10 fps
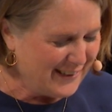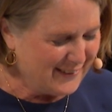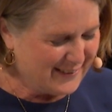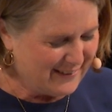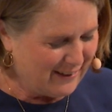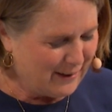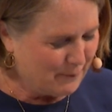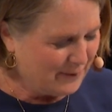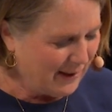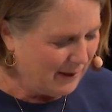these
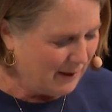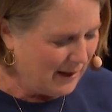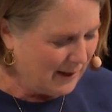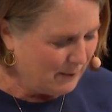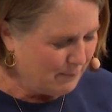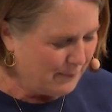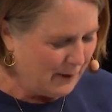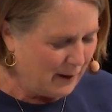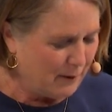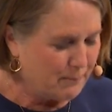startups,
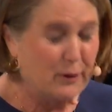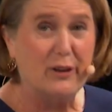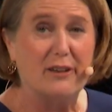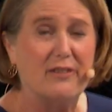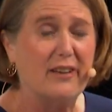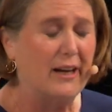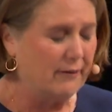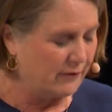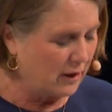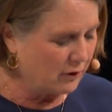I built inside
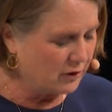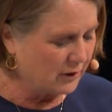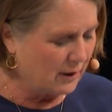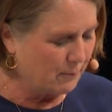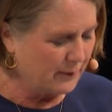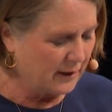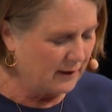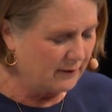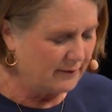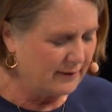of larger
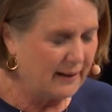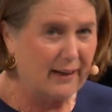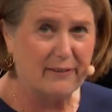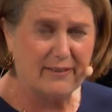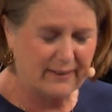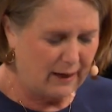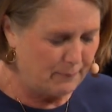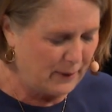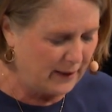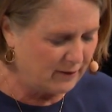companies. At
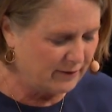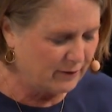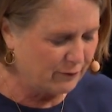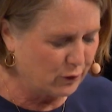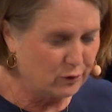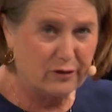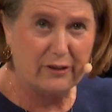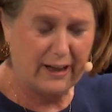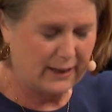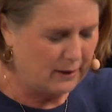Sybase, the
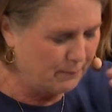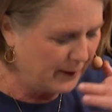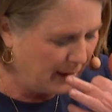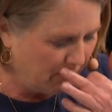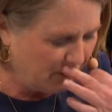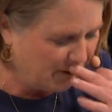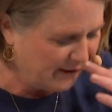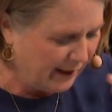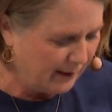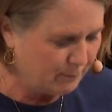first tech company I
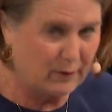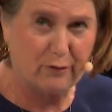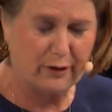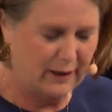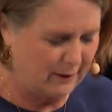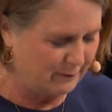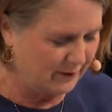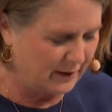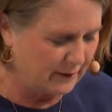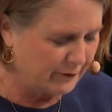worked at, before that I was
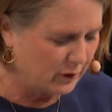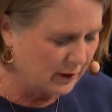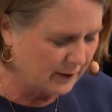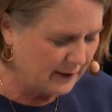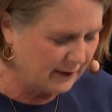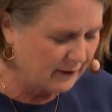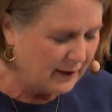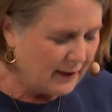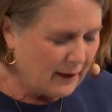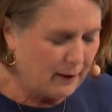a naval architect,
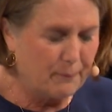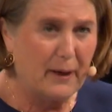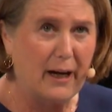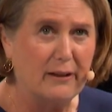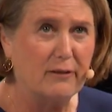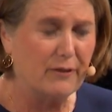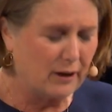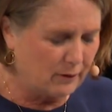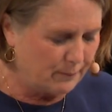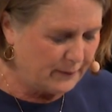I
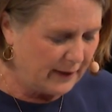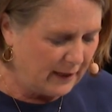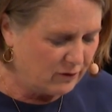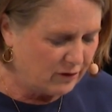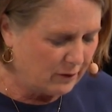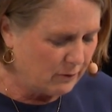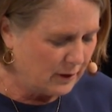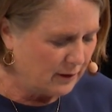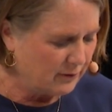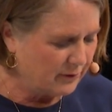developed
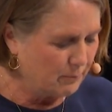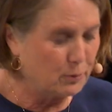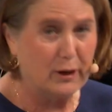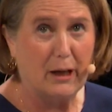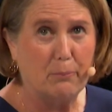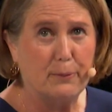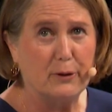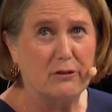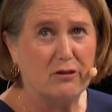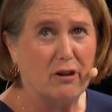asynchronous
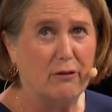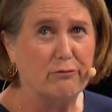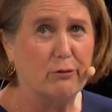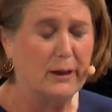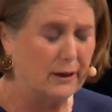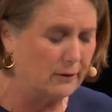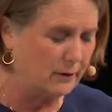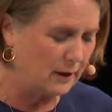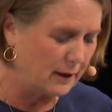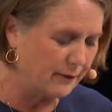input-output
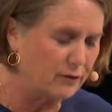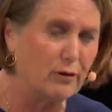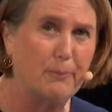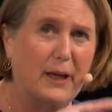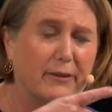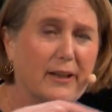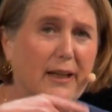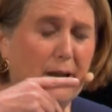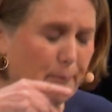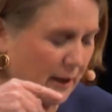software to make the
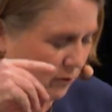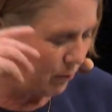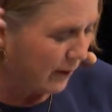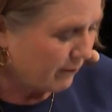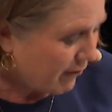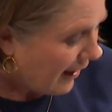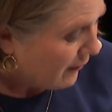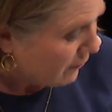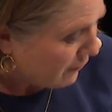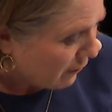database run
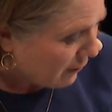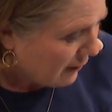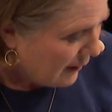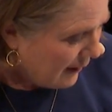faster,